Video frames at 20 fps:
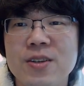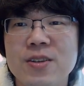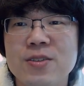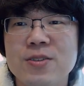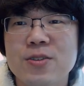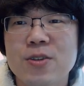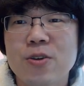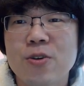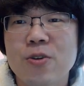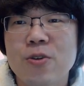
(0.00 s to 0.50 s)

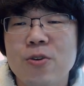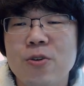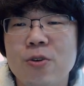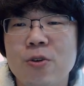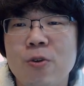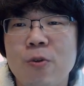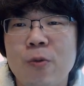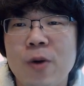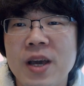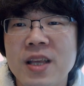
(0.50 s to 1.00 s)

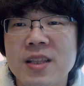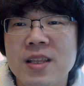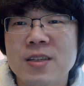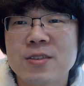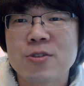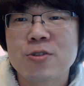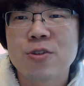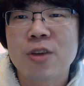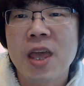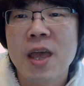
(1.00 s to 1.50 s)
So white
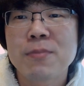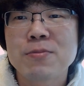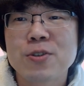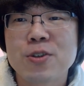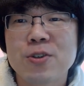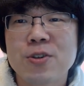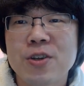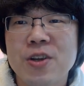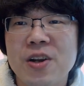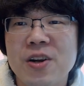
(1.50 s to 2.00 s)
has to
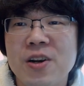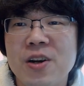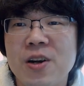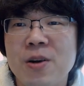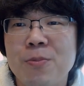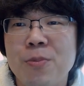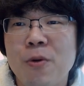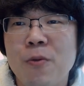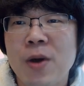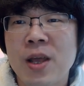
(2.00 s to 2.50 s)
capture
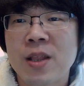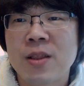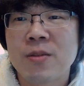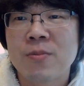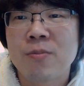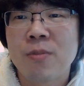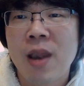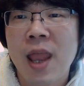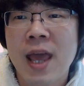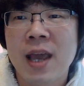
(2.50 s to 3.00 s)
here, but
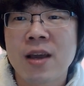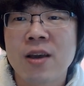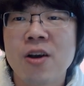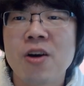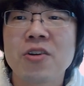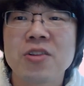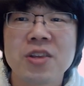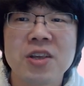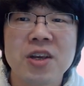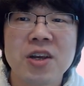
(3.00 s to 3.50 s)
when black
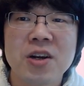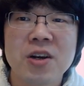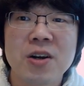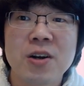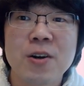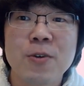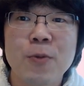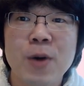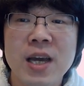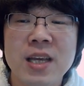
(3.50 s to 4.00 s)
cut
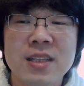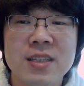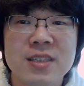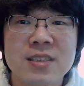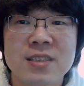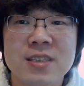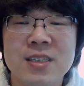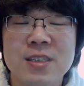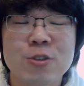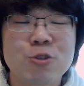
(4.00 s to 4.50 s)
here, white
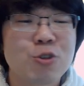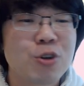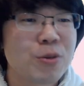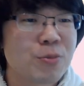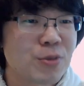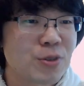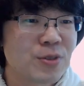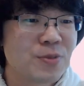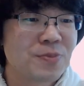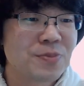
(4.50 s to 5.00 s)
is in trouble.